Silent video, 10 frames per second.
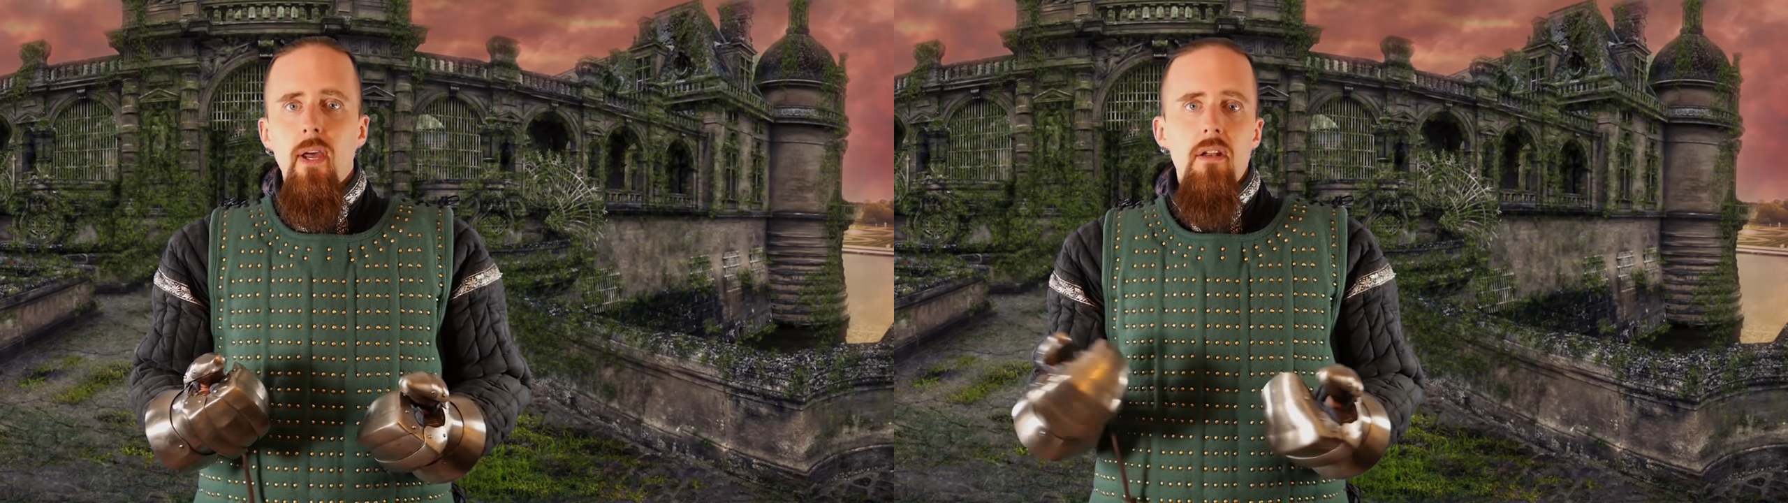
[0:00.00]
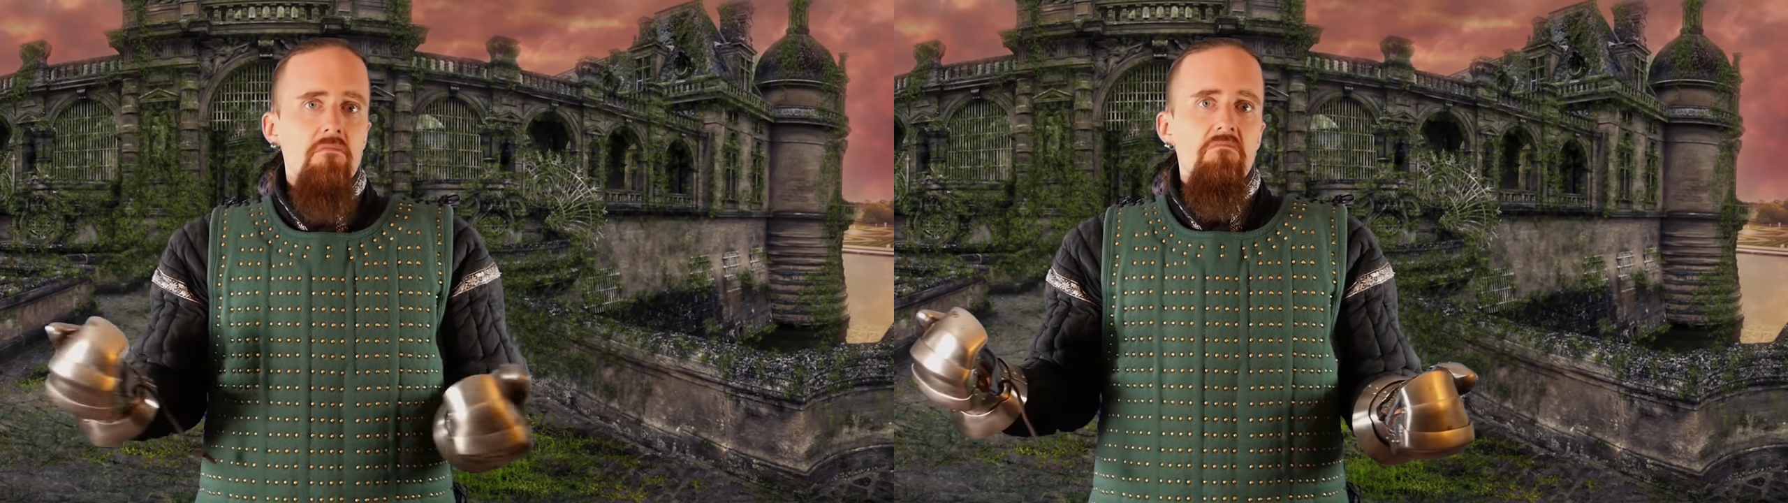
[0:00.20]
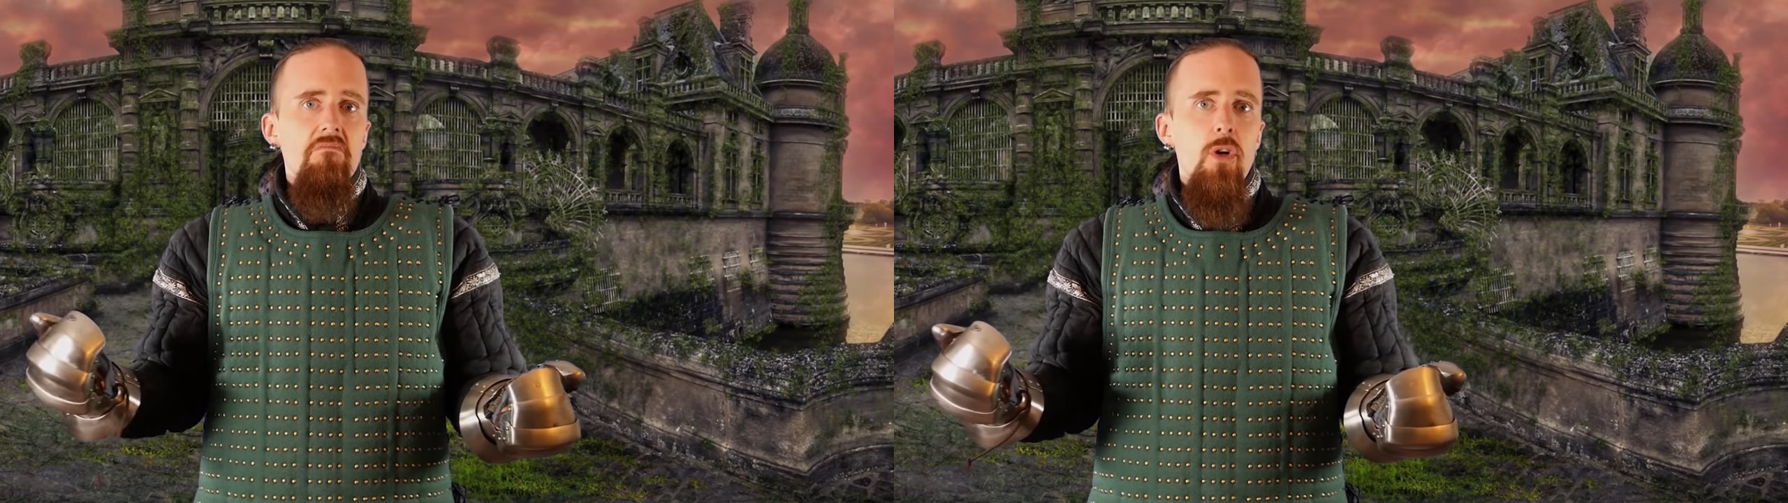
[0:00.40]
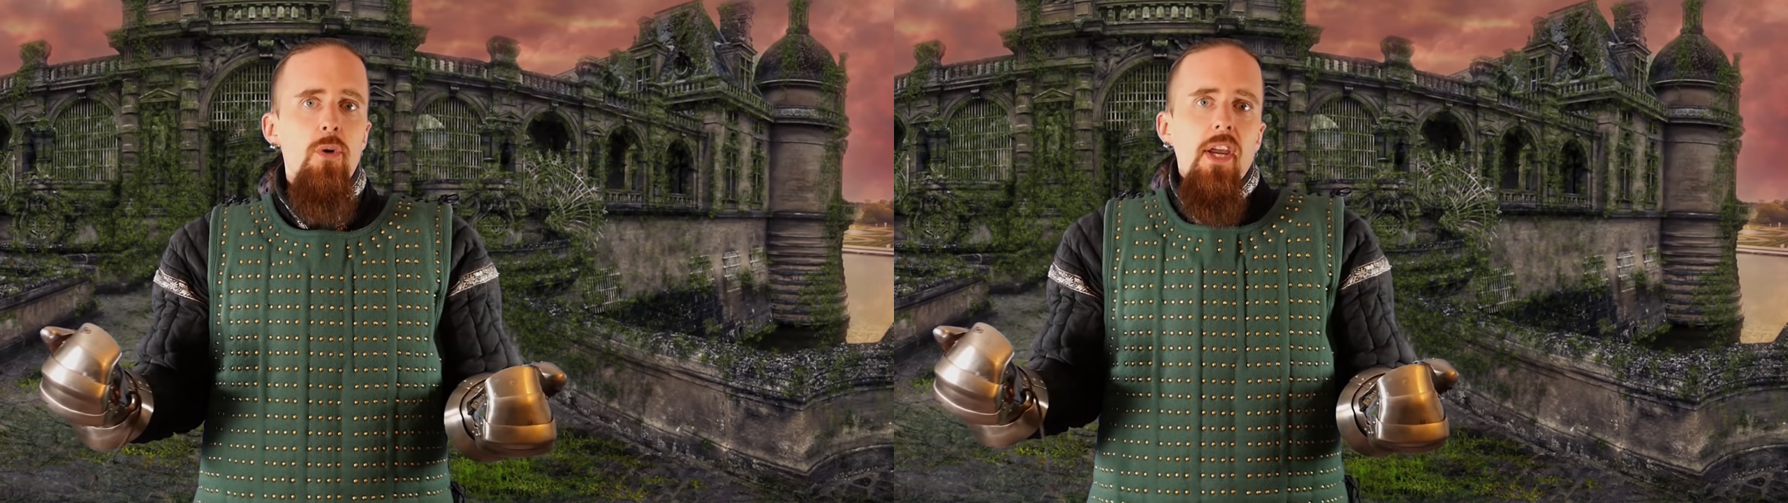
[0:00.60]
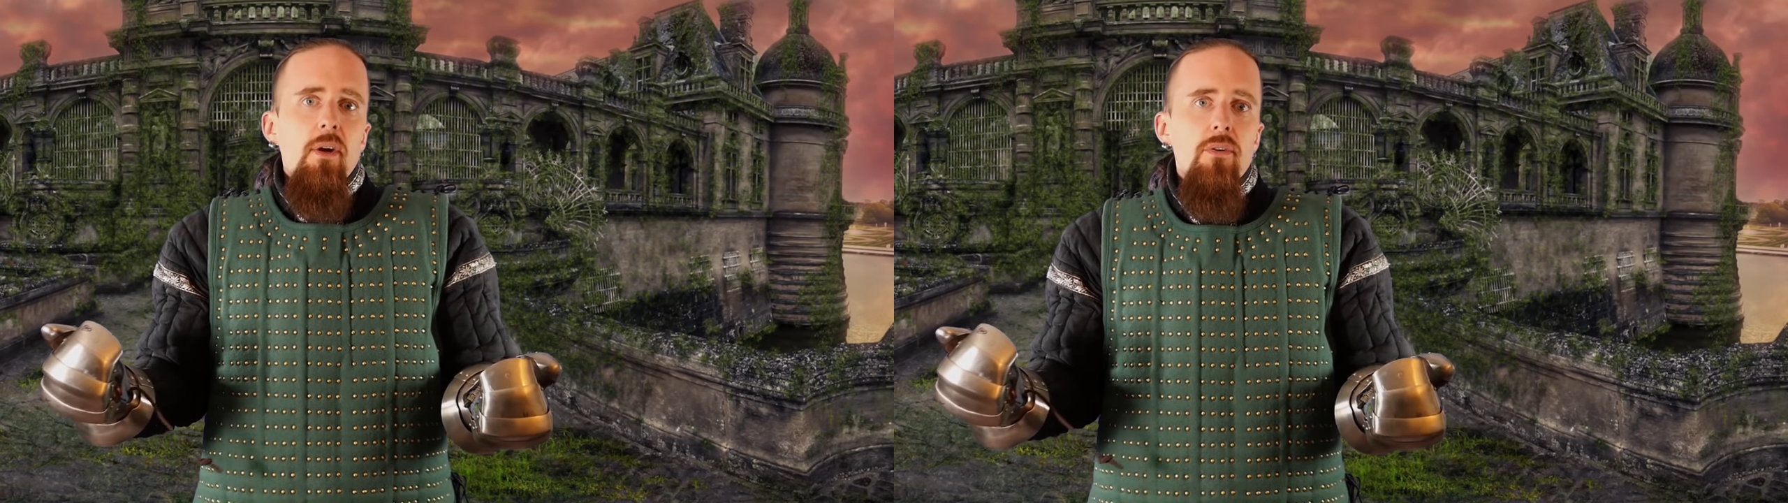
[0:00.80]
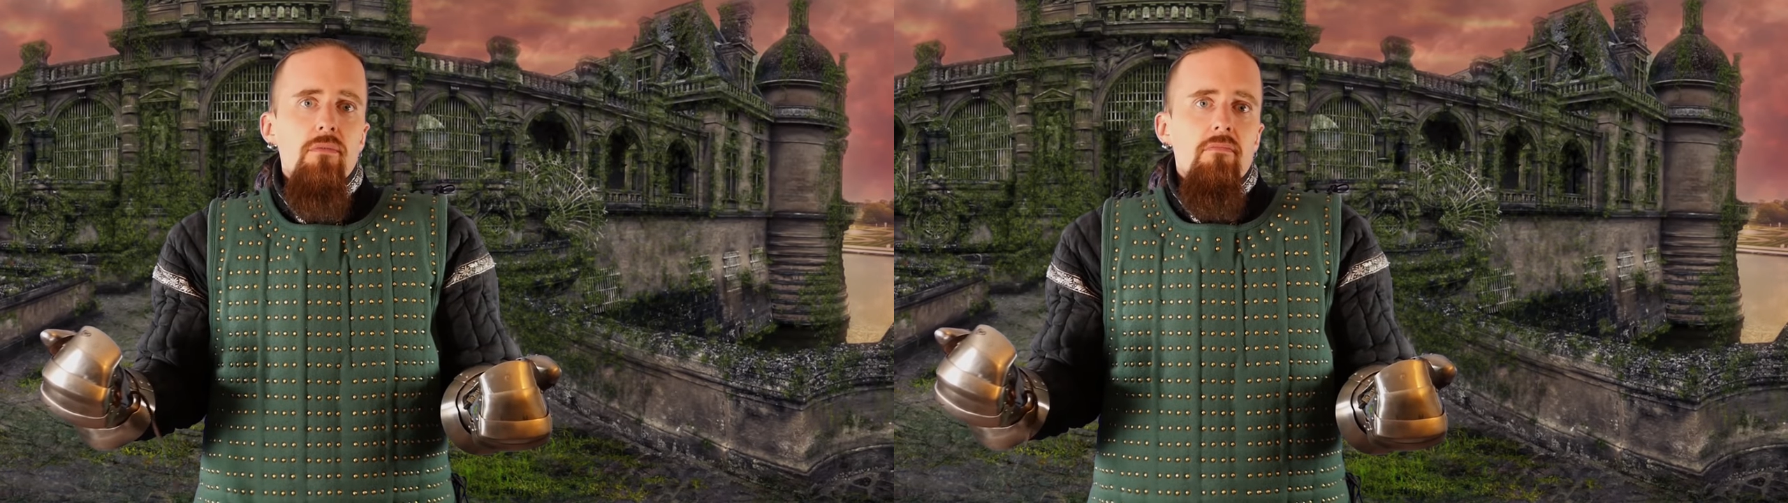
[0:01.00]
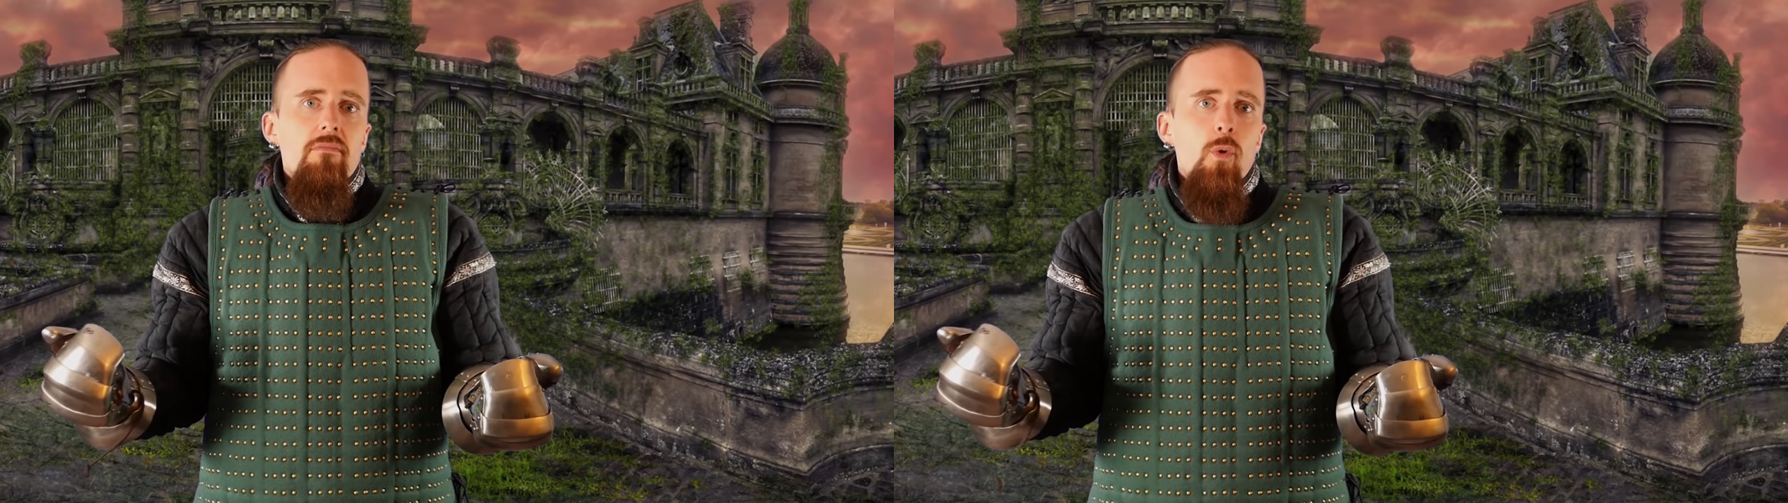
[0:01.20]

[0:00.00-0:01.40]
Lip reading: hand, who cares?